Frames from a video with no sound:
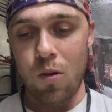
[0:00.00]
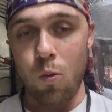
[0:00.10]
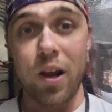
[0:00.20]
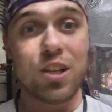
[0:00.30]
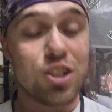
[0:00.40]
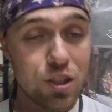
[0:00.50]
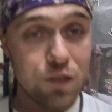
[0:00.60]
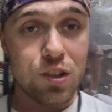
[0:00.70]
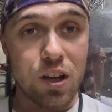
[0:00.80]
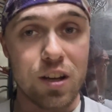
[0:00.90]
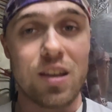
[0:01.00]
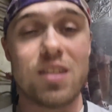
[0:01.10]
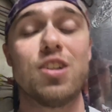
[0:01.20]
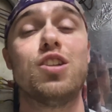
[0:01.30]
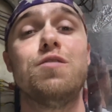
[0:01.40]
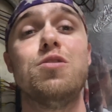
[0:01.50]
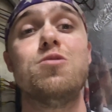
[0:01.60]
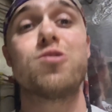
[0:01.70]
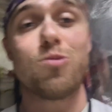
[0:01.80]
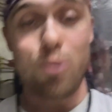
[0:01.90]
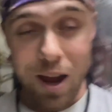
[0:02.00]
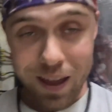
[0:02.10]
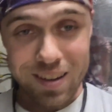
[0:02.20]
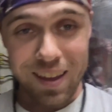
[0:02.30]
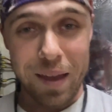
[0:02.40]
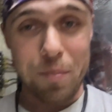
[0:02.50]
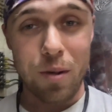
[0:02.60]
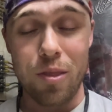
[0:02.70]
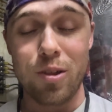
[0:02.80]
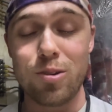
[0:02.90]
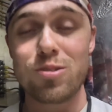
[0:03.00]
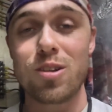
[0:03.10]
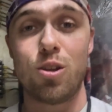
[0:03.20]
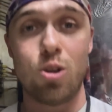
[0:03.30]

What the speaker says: What I should have done is I should have used thread tape on those, and